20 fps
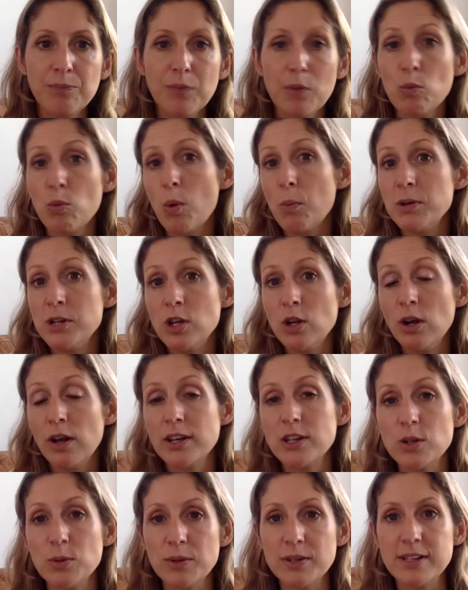What would you
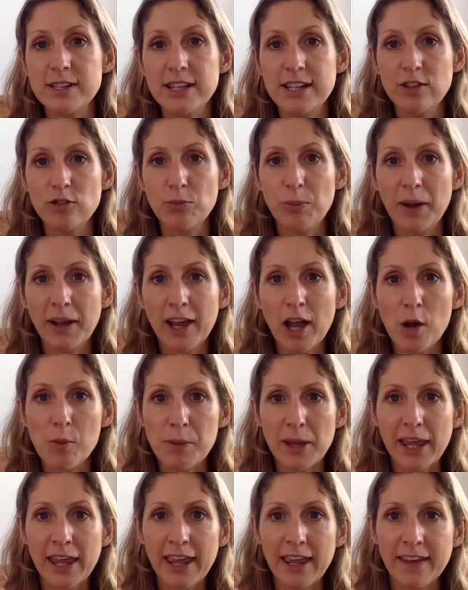like to achieve by
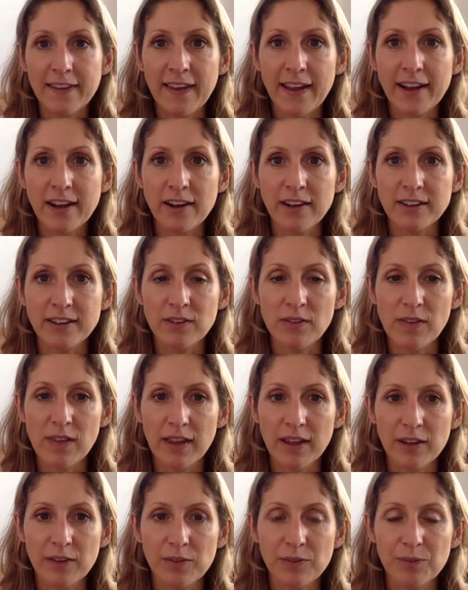coming here? That kind of
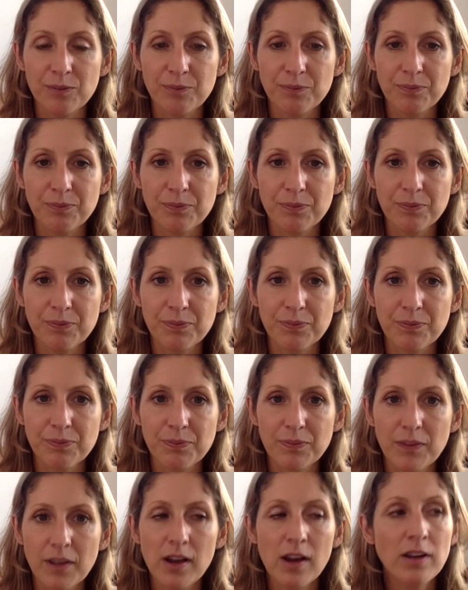thing.
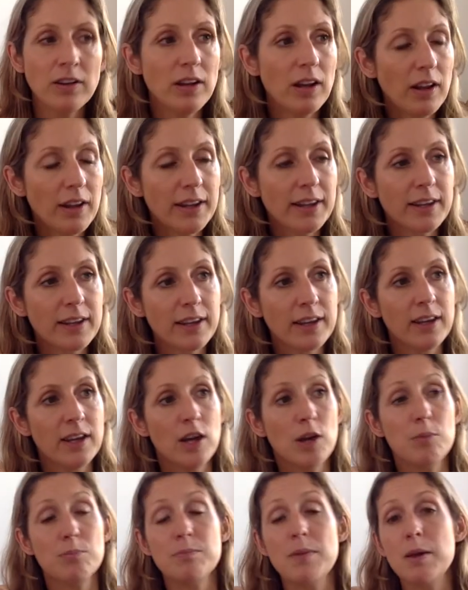Unlike
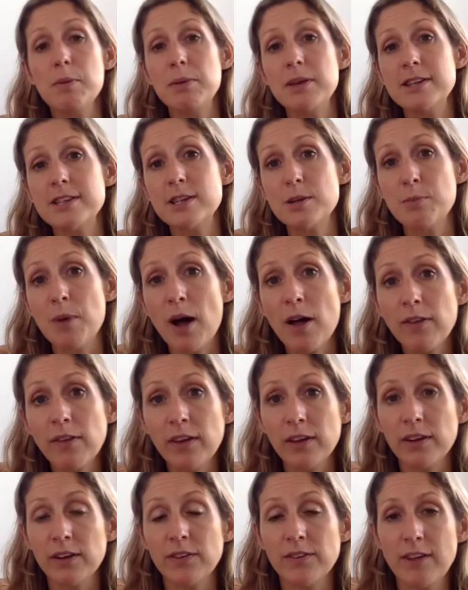maybe some
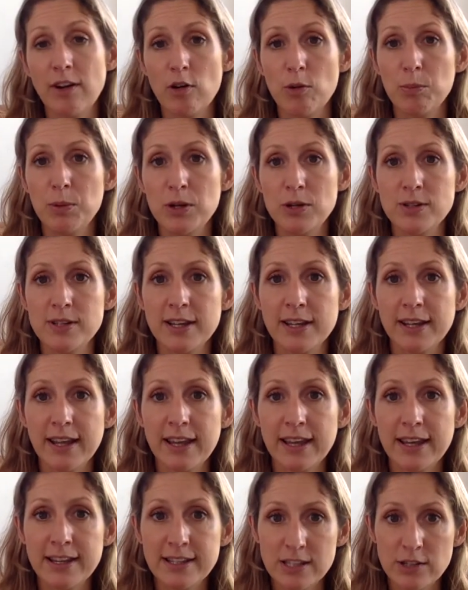other therapeutic
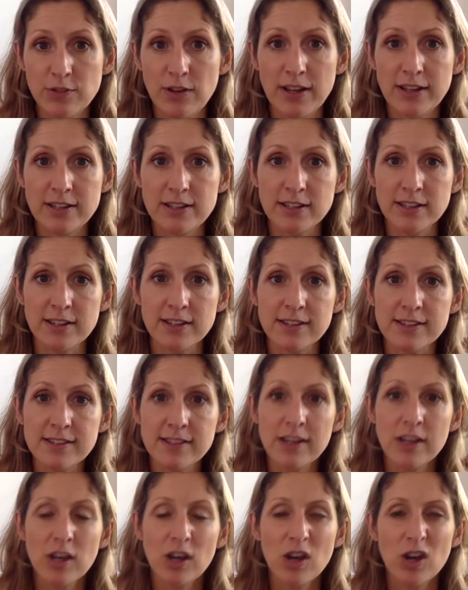interventions,
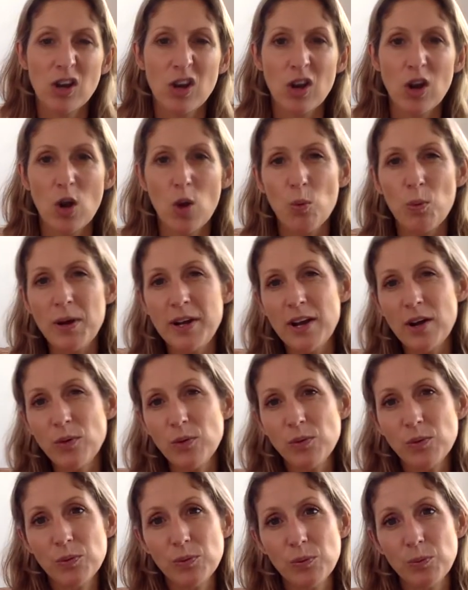we don't
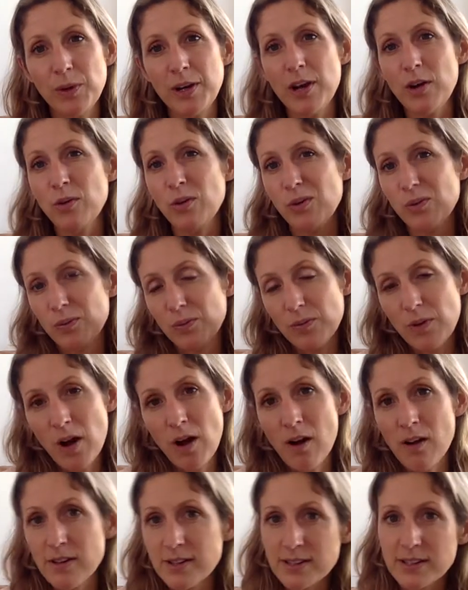
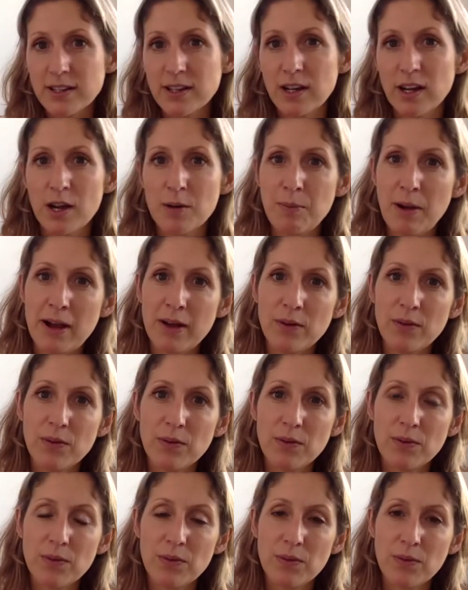ask about
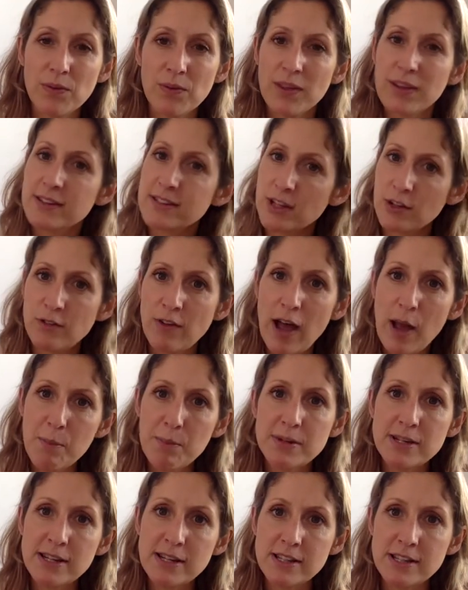things that have
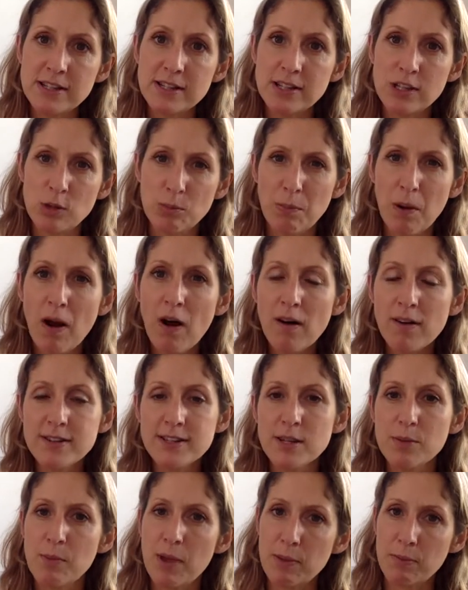happened in the past
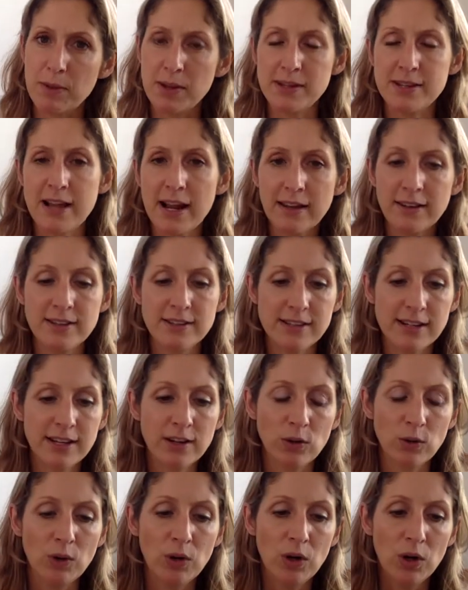that may be challenging
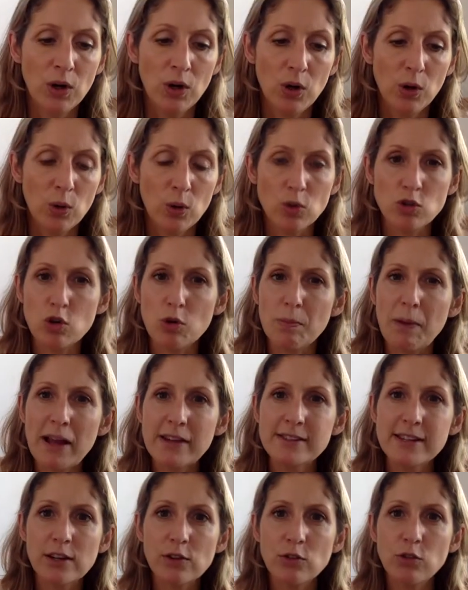or
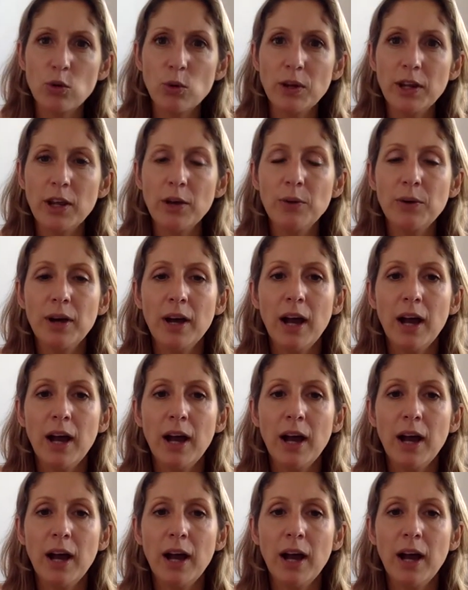traumatic for you.